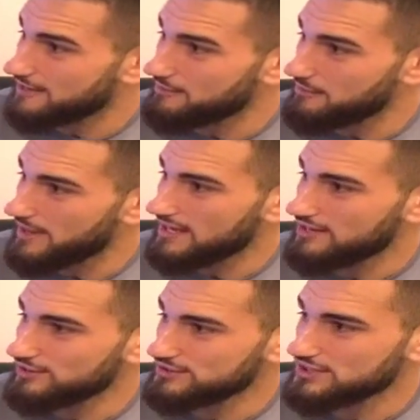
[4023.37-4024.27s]

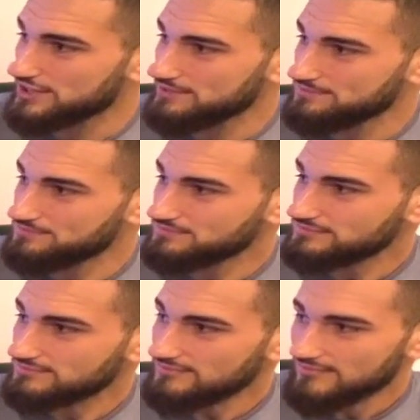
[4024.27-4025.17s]
MMA culture,
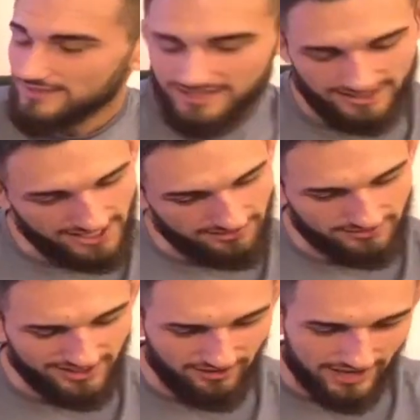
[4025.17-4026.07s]
I
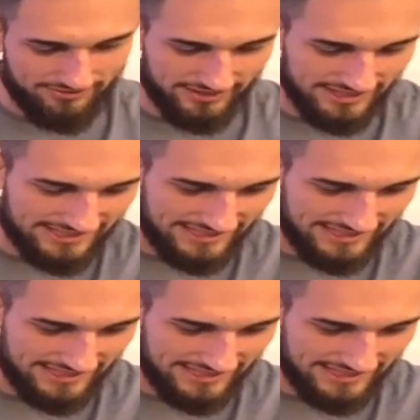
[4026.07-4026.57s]
don't know. I feel like the